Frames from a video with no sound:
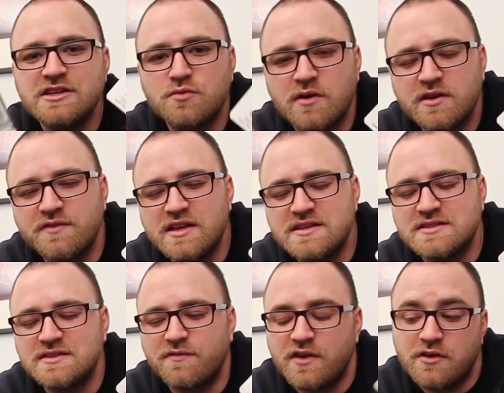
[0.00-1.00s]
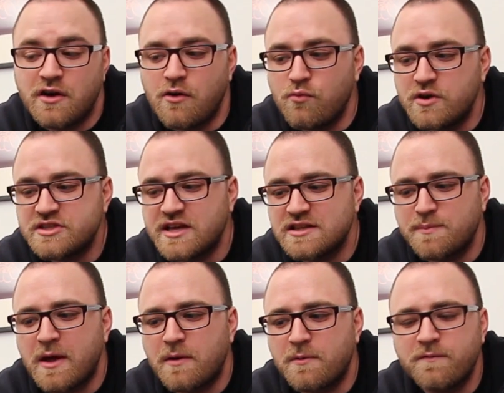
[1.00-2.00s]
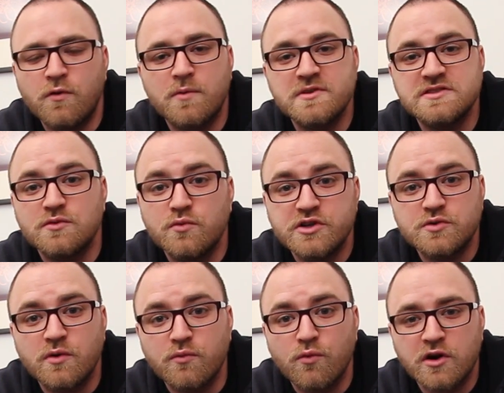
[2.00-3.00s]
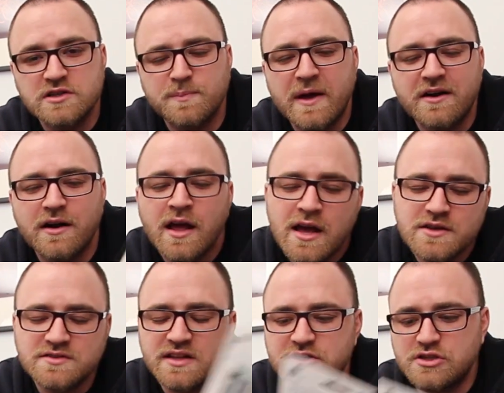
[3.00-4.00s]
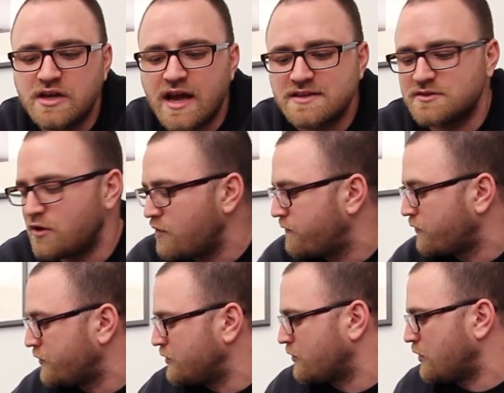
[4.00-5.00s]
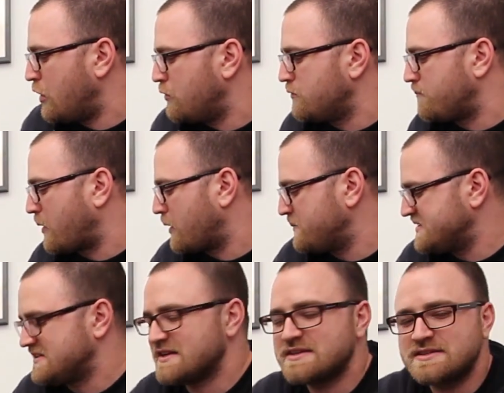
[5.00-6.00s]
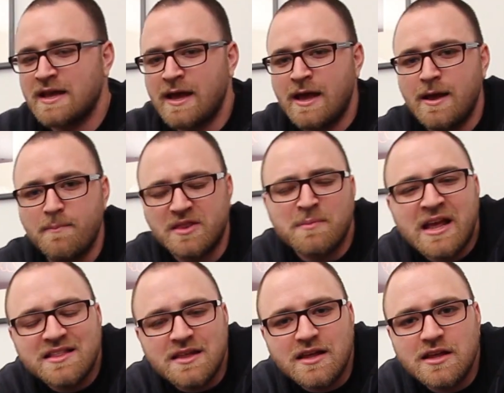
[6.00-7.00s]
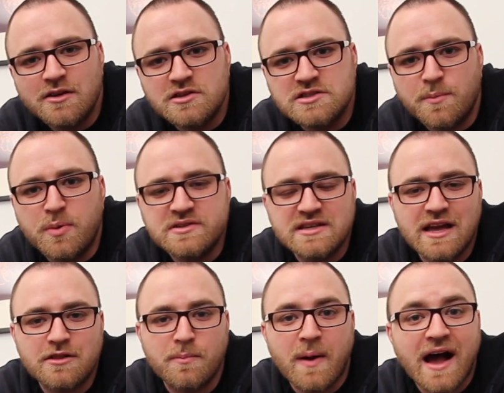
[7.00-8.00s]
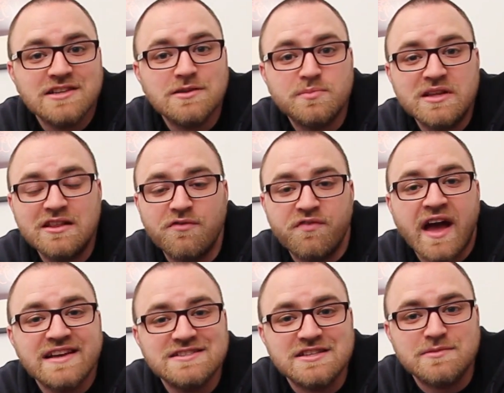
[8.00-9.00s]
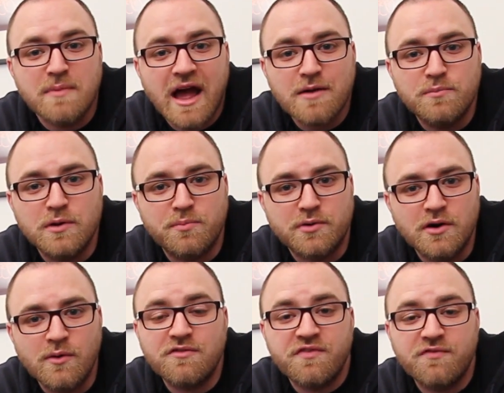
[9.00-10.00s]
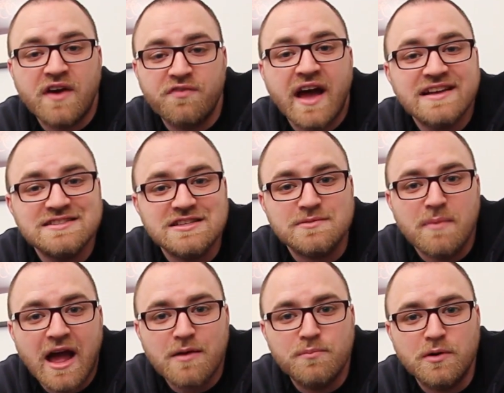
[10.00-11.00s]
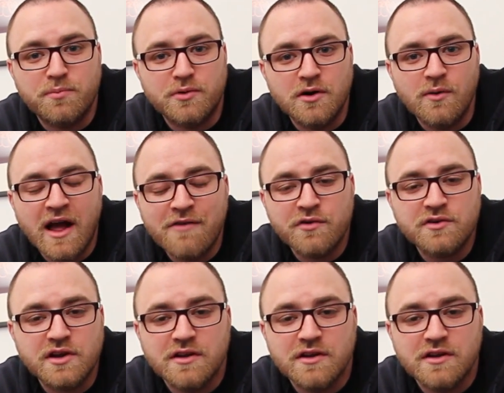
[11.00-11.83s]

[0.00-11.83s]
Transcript: each one of these and figure out which gets better performance and which one works better so that you guys know for your own purposes. But the main thing here is to put together possibly the fastest MacBook Pro, the f fastest MacBook Pro ever